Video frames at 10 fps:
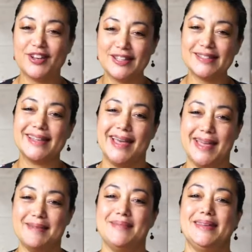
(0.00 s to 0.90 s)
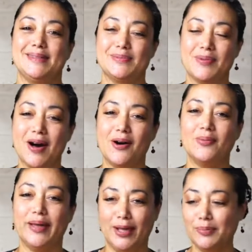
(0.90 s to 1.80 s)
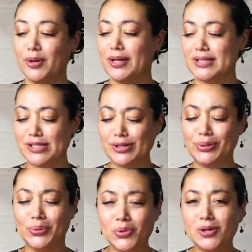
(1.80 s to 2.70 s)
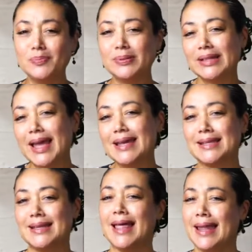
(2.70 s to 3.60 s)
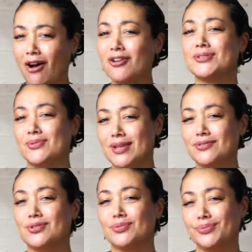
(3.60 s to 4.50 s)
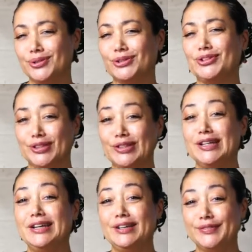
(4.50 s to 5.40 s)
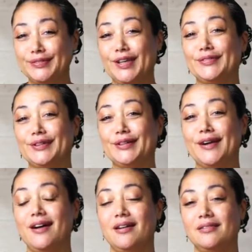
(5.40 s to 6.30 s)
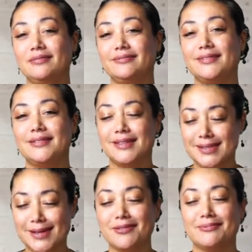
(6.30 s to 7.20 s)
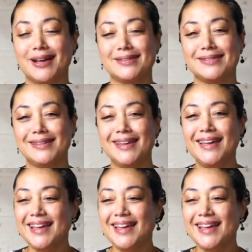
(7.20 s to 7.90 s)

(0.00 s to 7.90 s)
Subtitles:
fun time as well. Wickenburg is a cool place, and it also gives you a real good flavor of the Southwest.